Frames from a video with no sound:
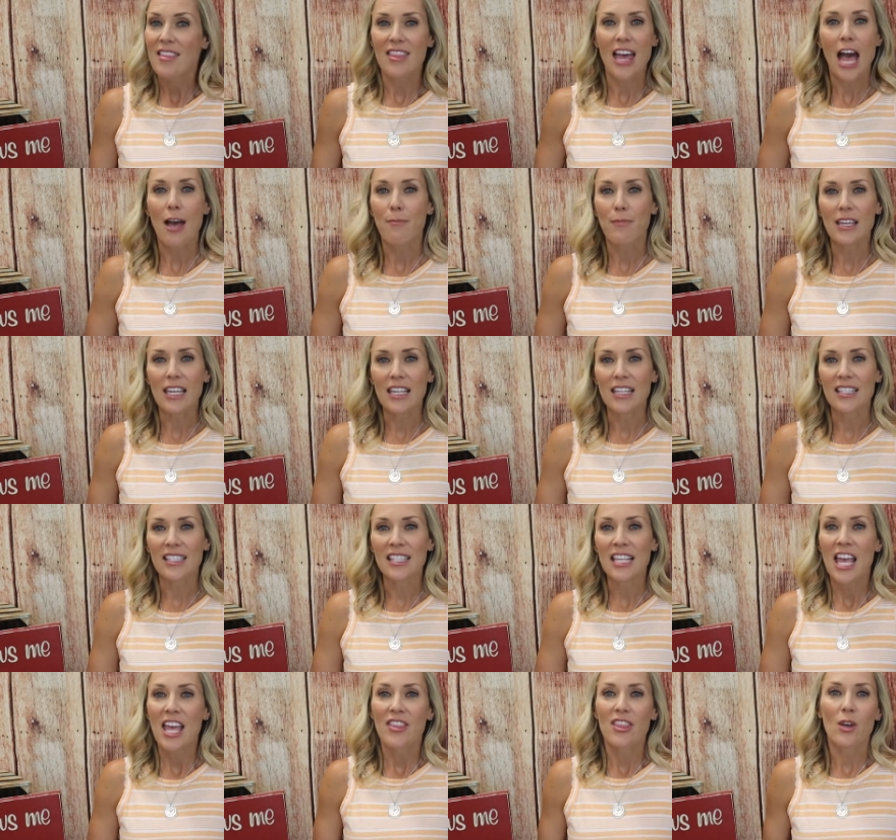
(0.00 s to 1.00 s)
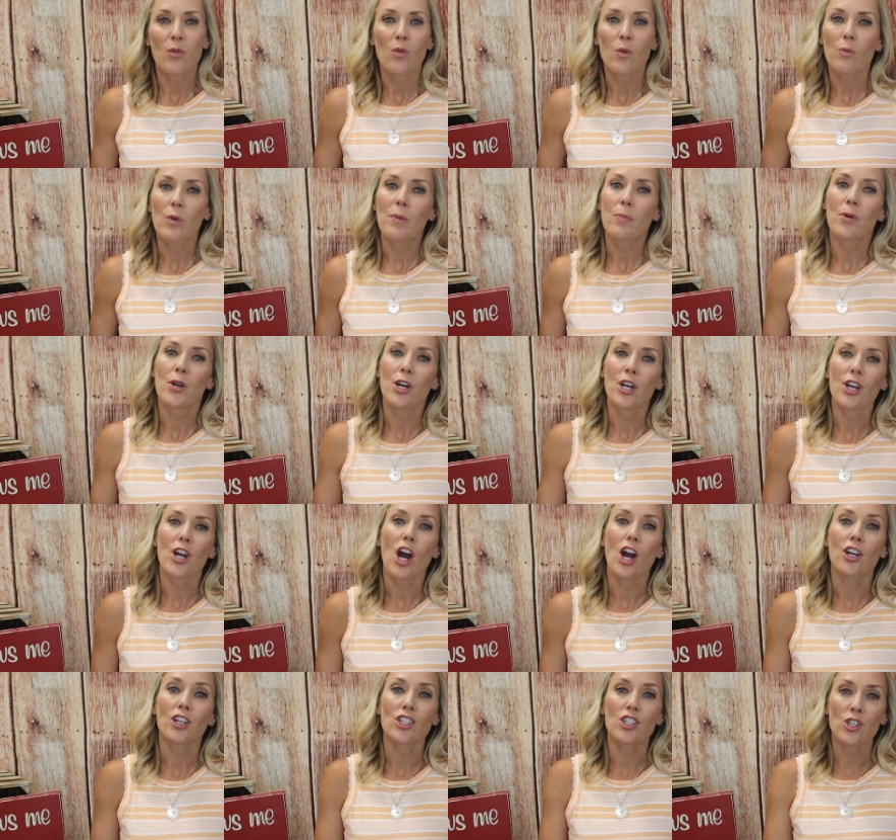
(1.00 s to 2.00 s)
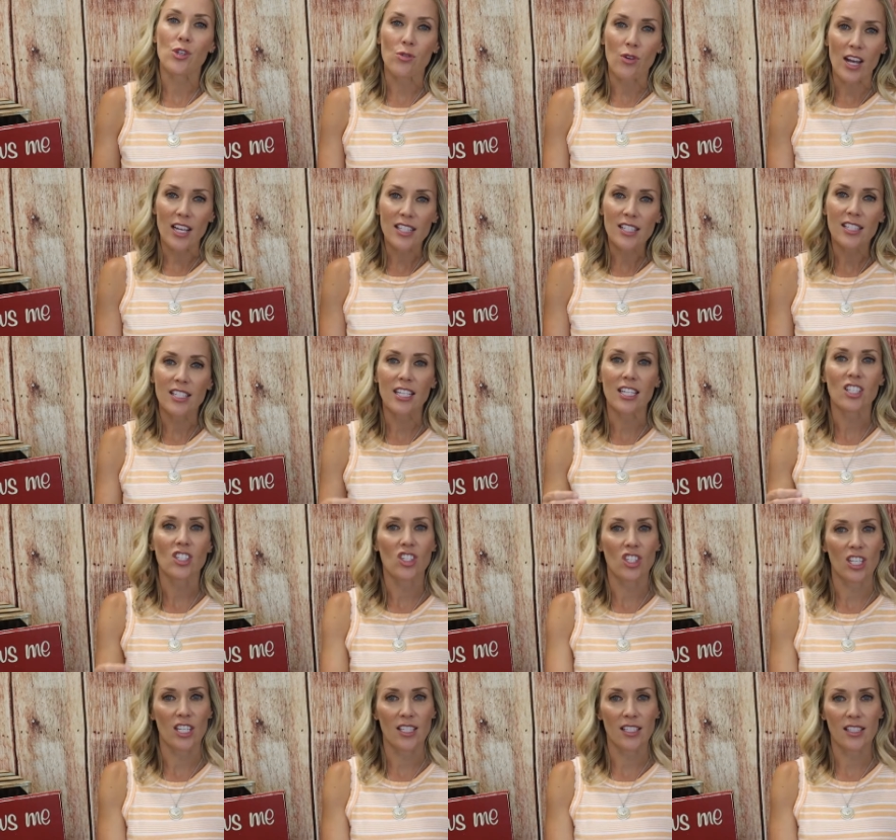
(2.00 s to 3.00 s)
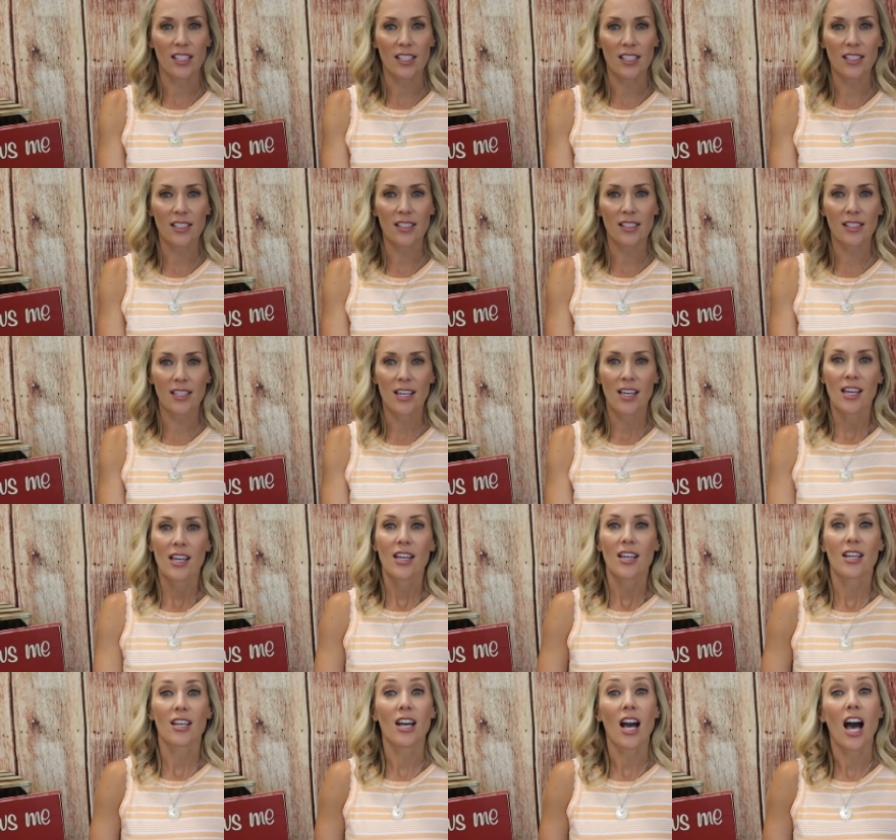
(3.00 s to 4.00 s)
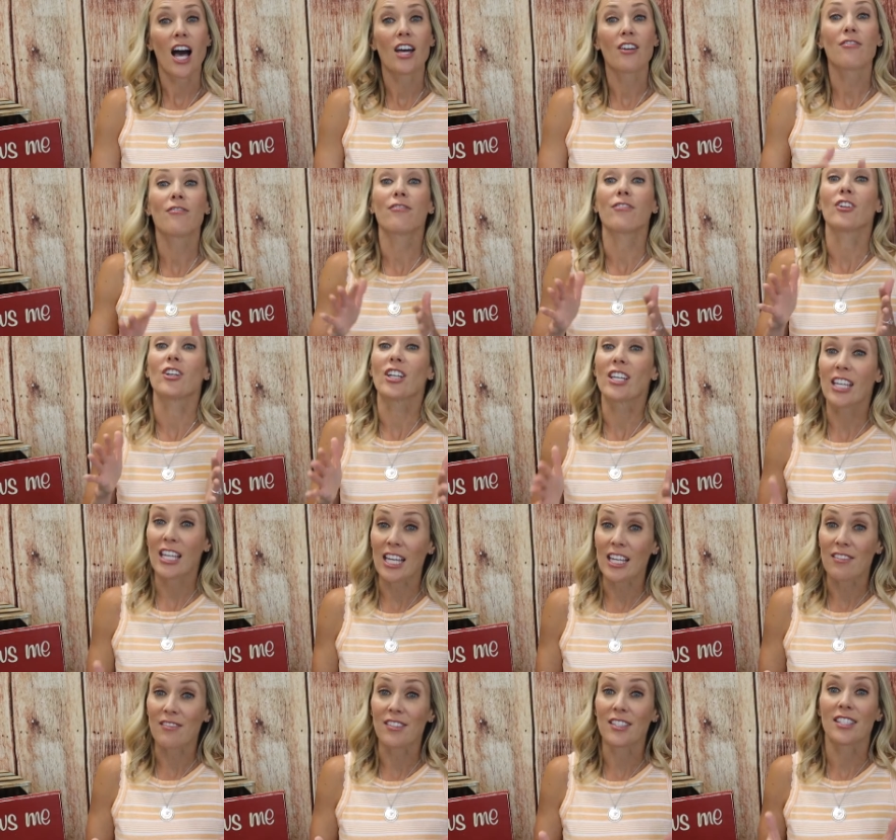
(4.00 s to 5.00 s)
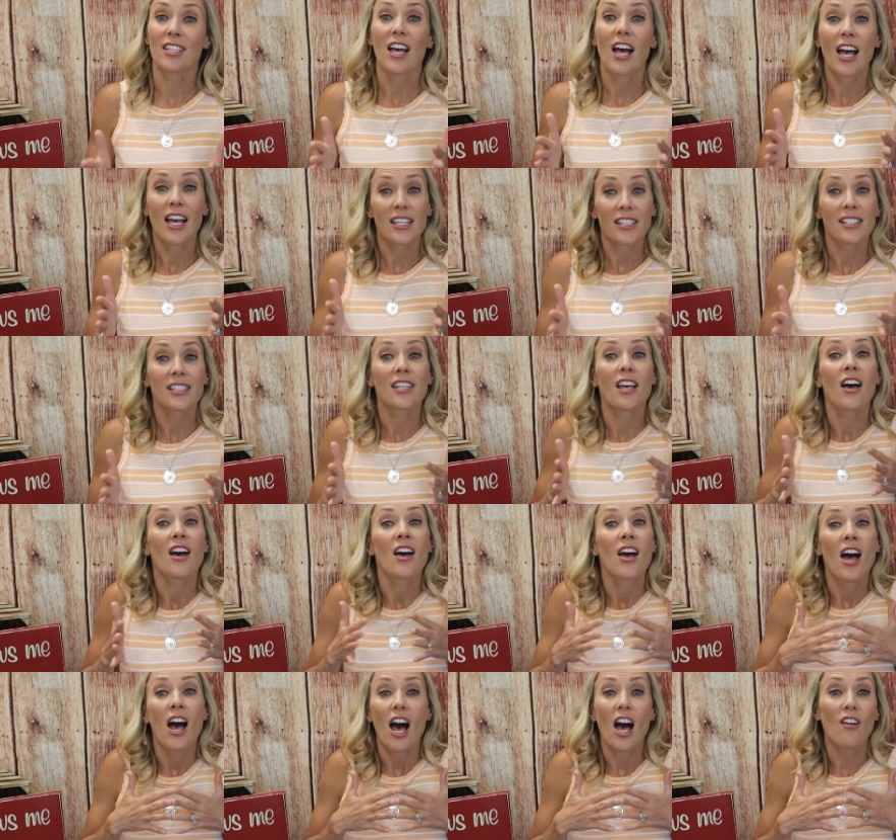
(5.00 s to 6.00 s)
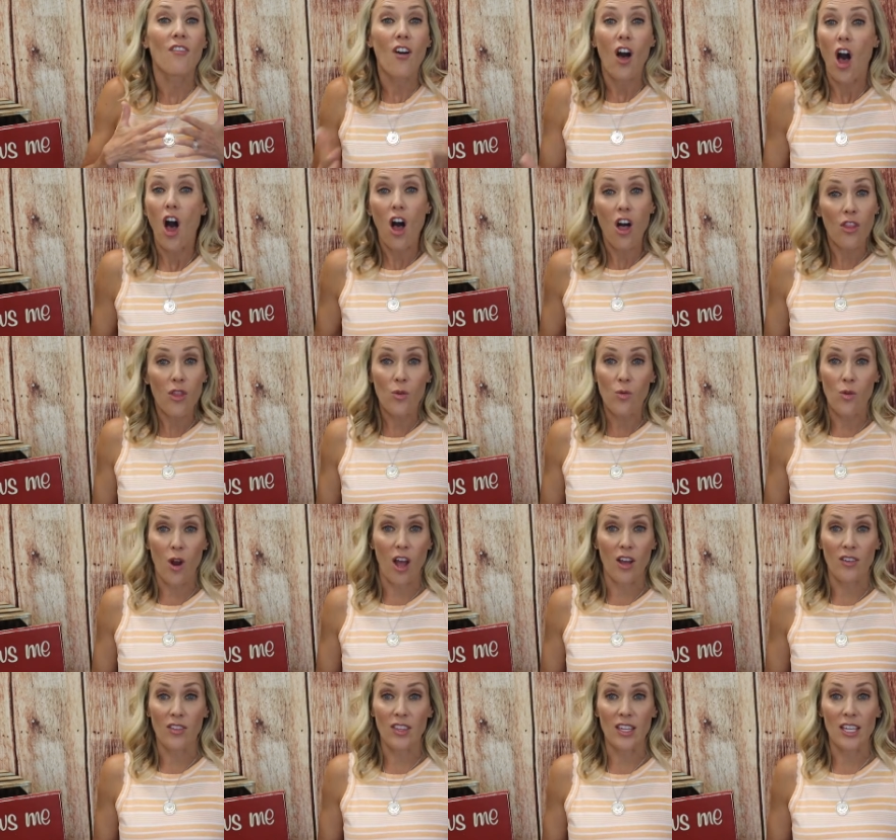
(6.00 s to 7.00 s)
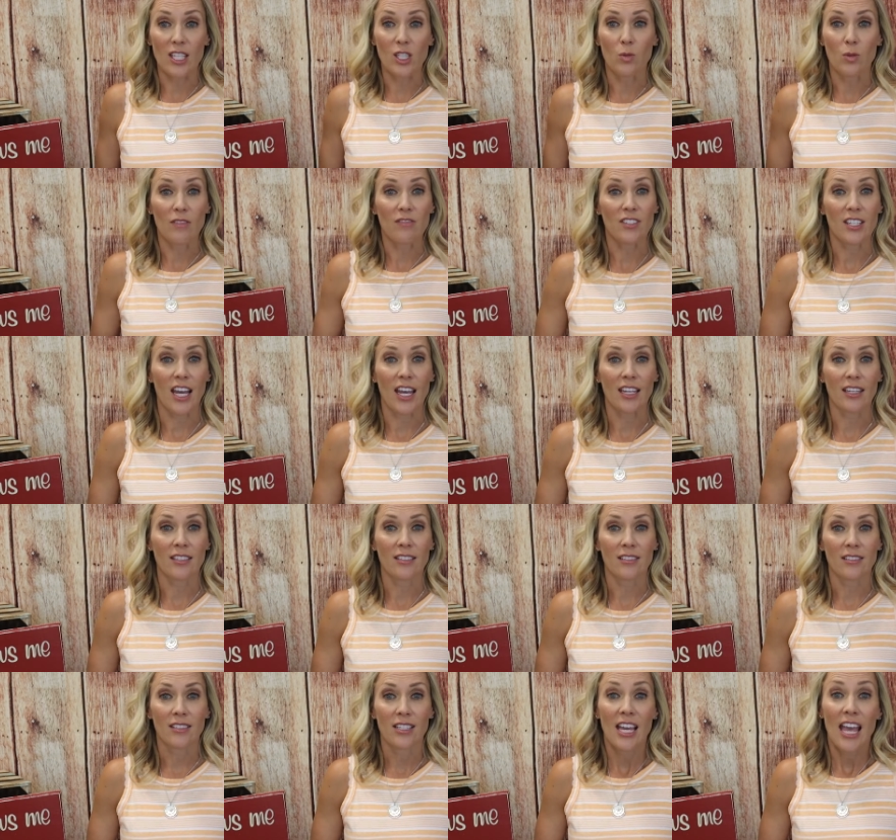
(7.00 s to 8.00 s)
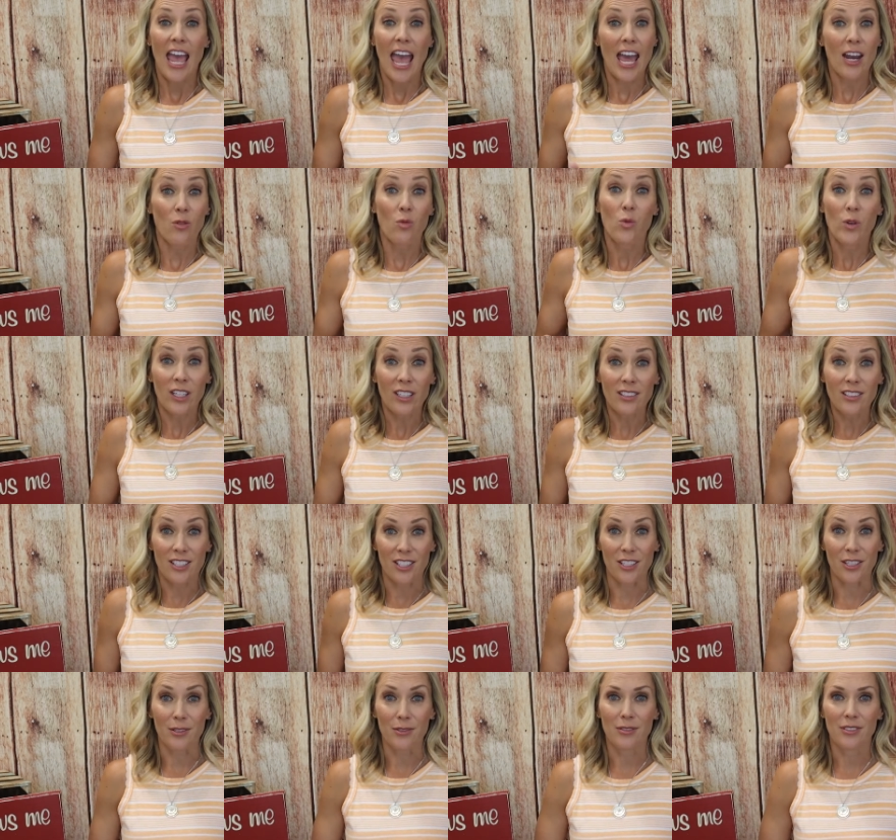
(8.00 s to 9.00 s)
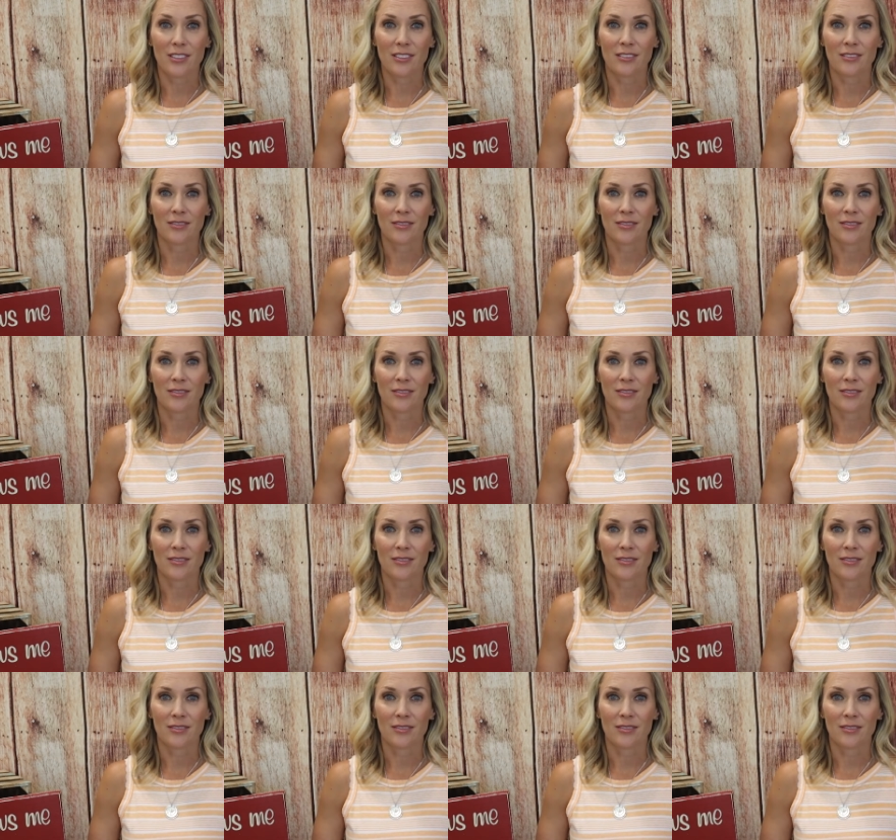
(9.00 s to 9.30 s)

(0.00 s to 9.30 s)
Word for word: That means that when we put our trust in Jesus, God forgives us of all the wrong things we've done and will do.